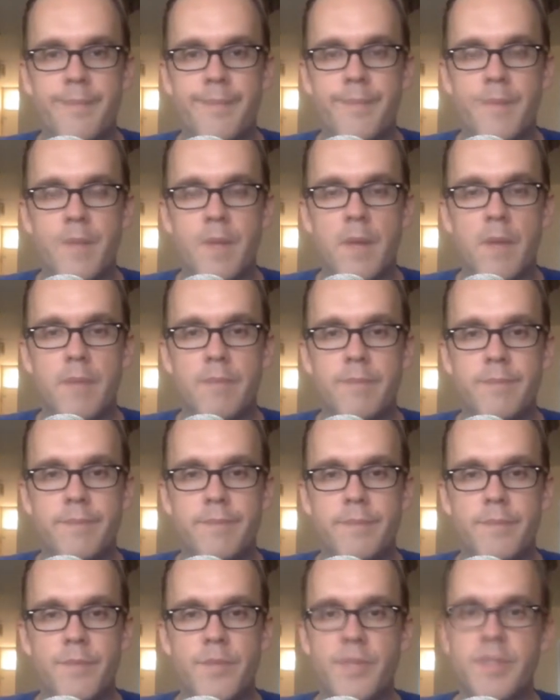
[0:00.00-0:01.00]
No,
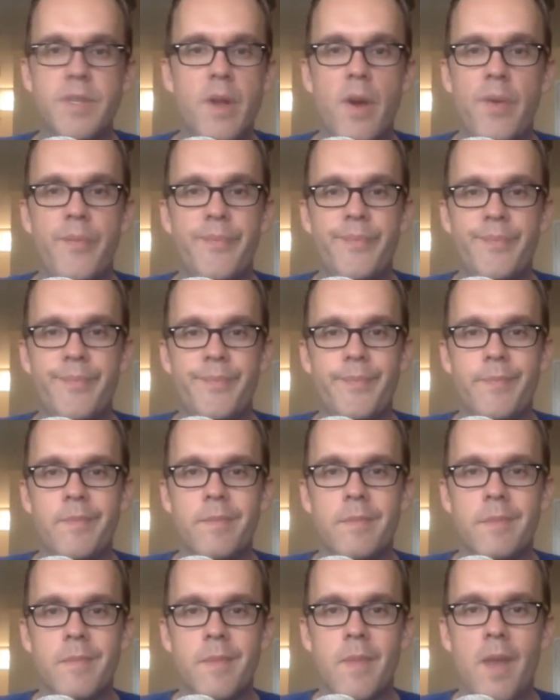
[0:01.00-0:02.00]
just no.
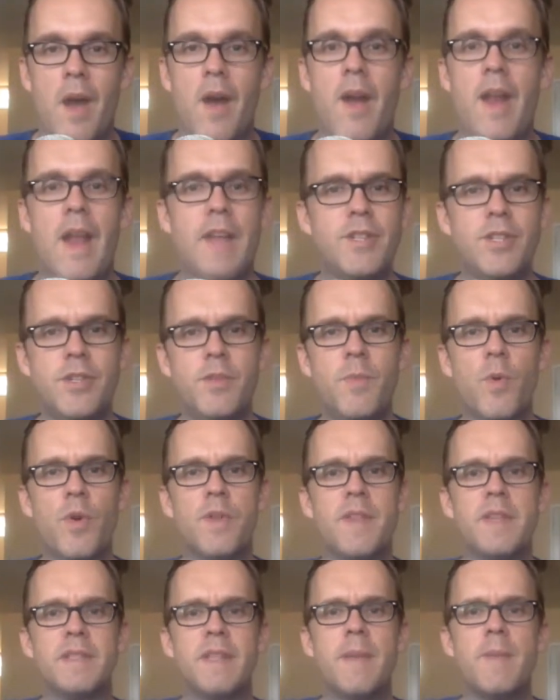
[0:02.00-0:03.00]
All right, I should do more
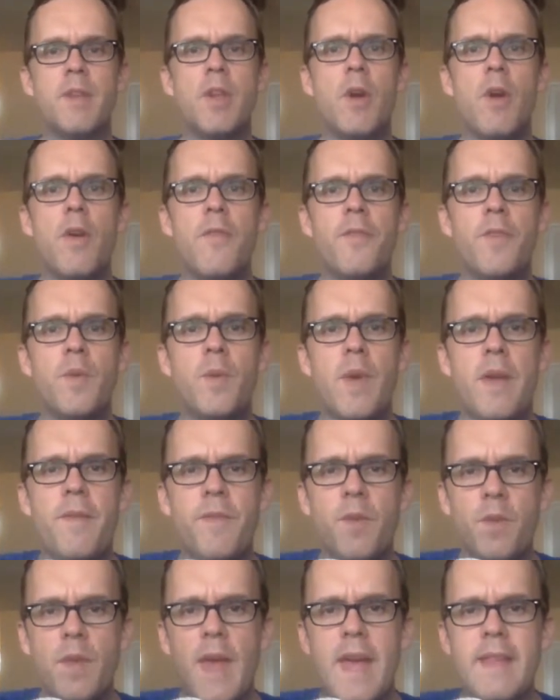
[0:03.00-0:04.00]
of these. Let me know if
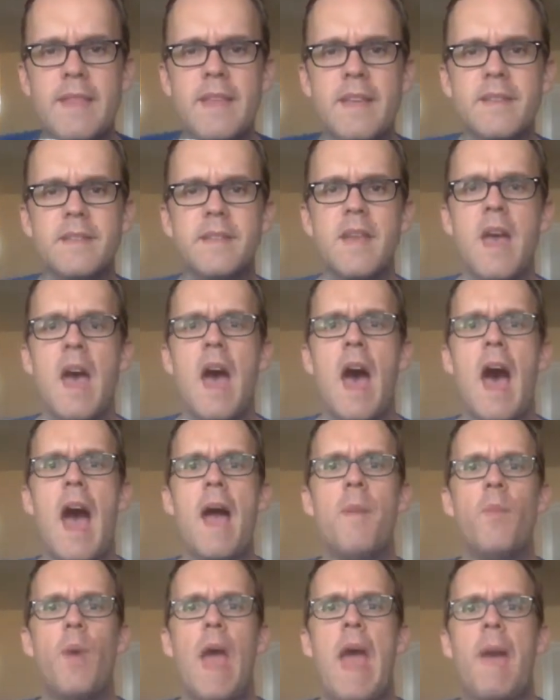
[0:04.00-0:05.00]
you like this.
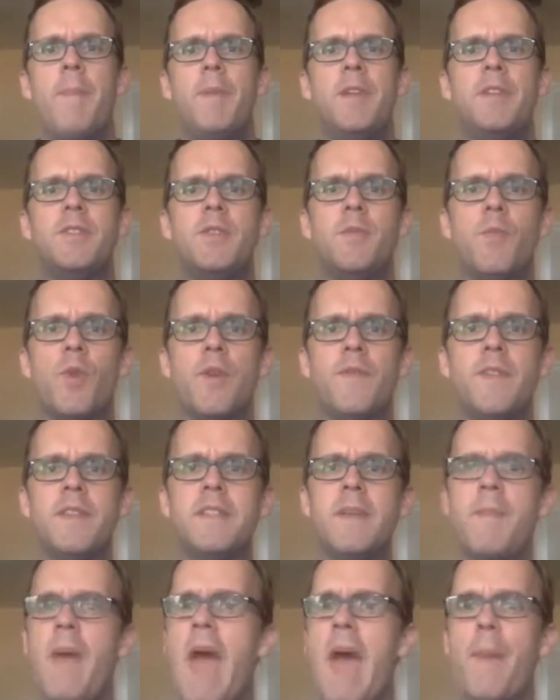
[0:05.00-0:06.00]
I'm happy to do more of these.
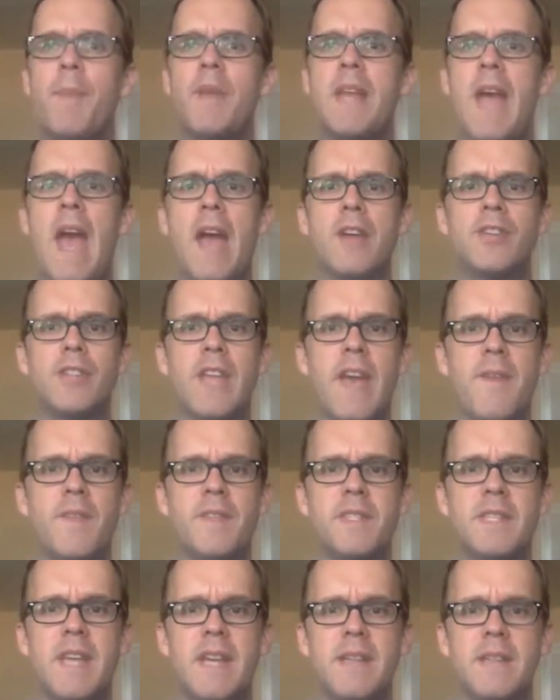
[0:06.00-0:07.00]
I'm happy to actually have
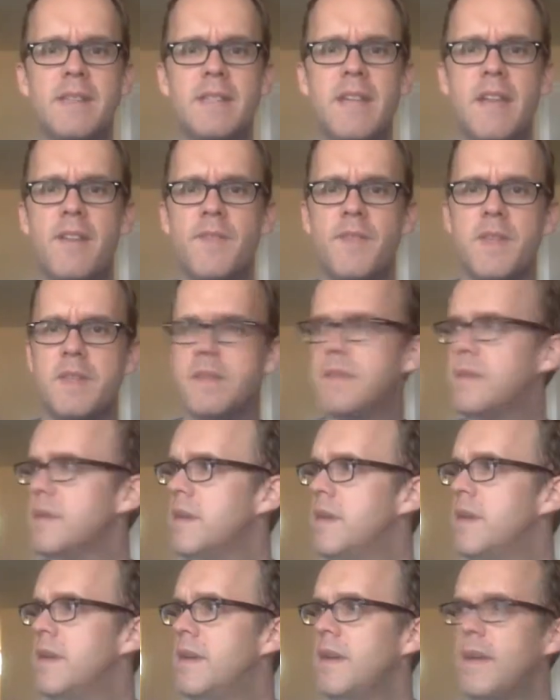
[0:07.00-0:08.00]
a set instead of this
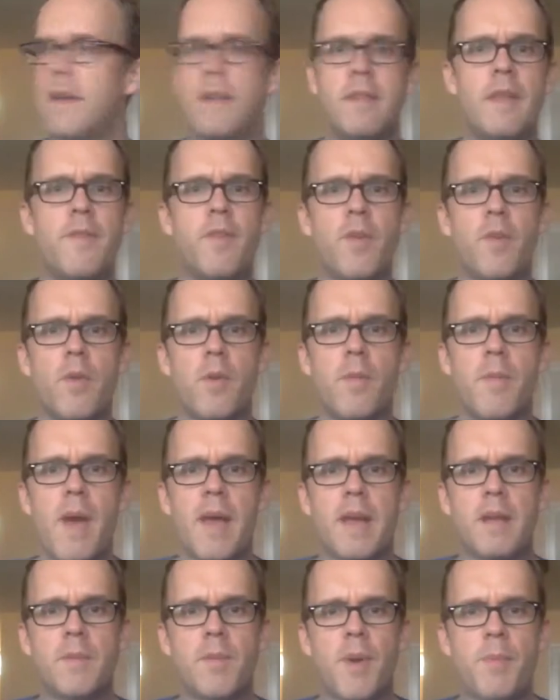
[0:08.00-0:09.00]
living room. I
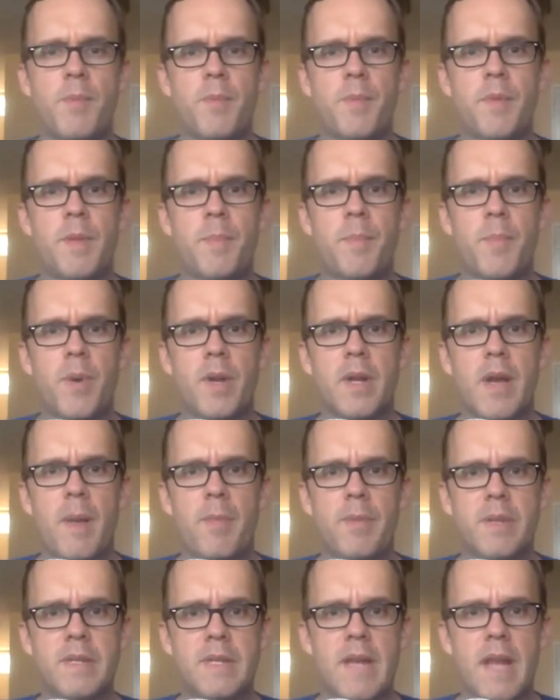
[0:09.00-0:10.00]
can probably put a
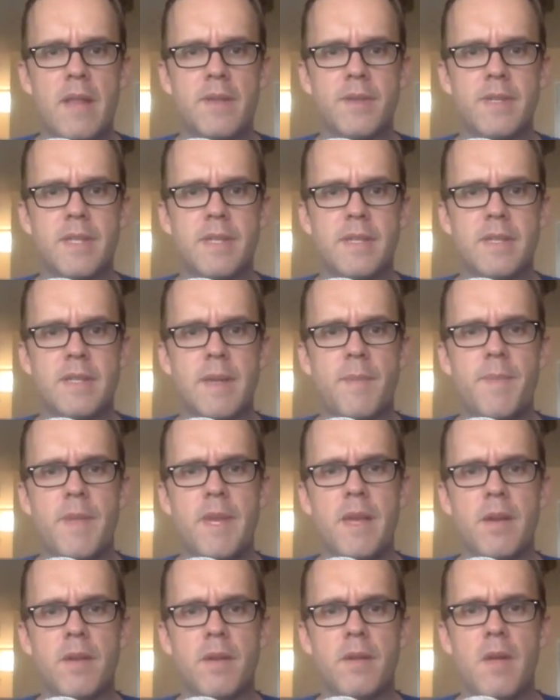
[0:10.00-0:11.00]
couple of dollars into
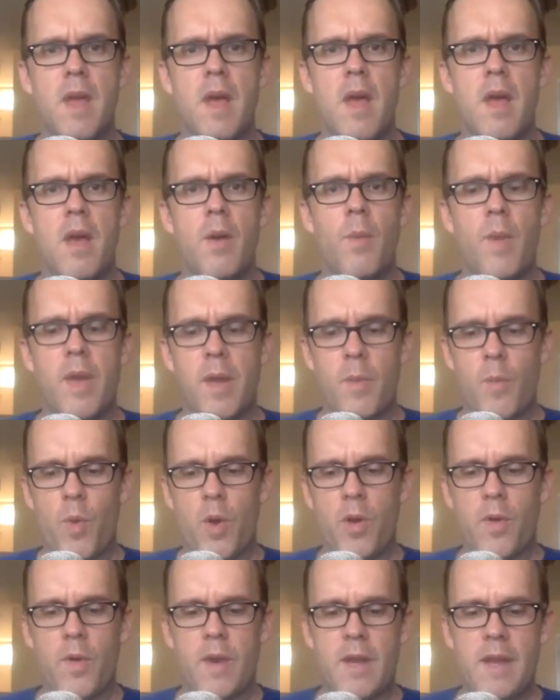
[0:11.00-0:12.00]
something, or we can
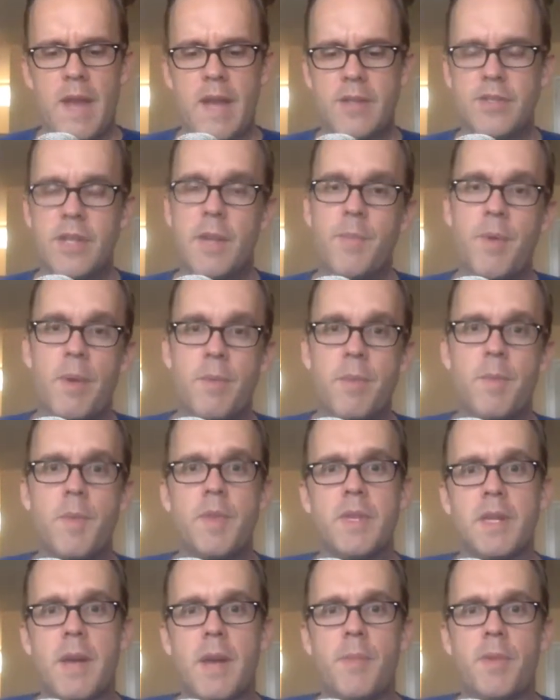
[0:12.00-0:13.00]
work on it. Actually, I'd probably put
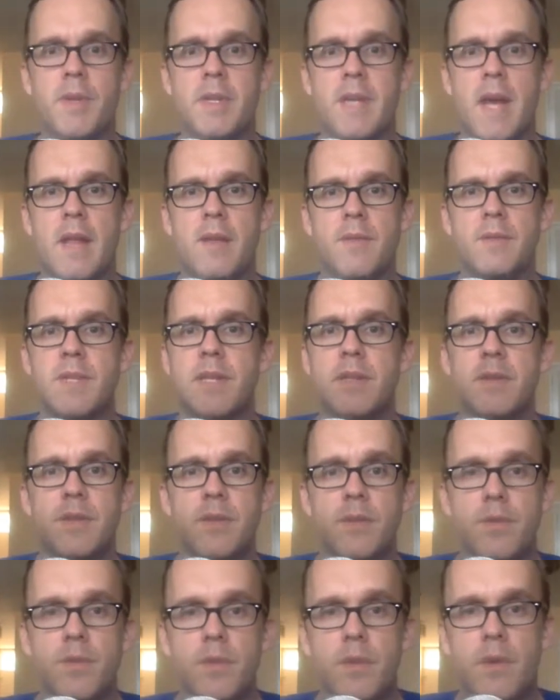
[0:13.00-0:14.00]
the couple of dollars
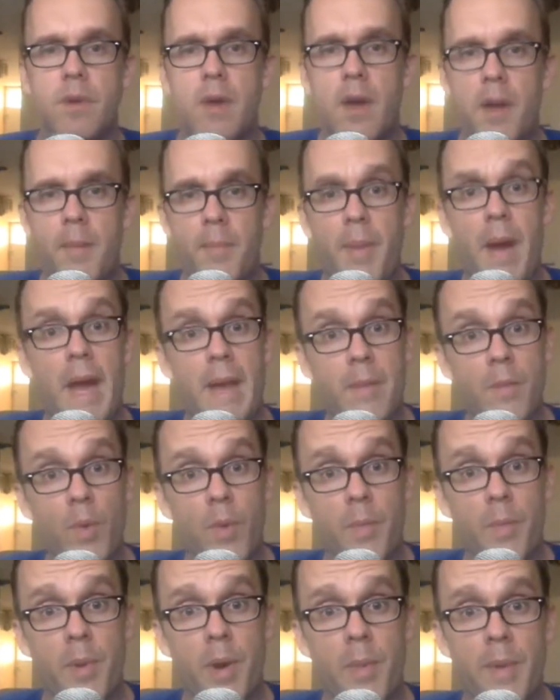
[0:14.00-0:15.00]
into buying more
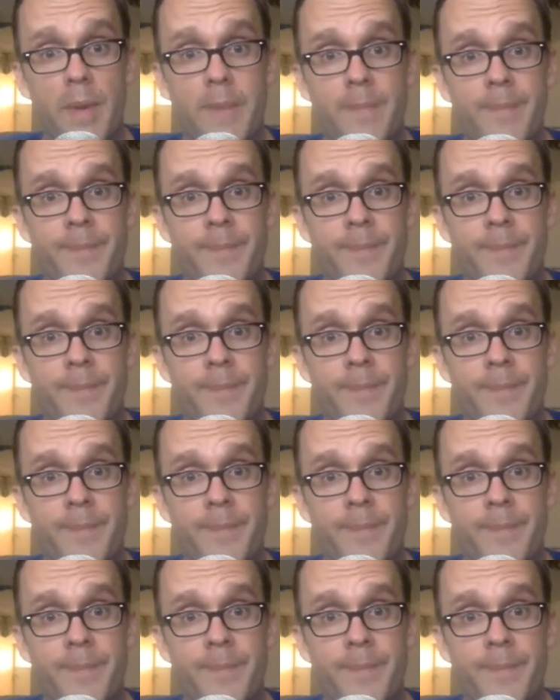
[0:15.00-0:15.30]
bourbon.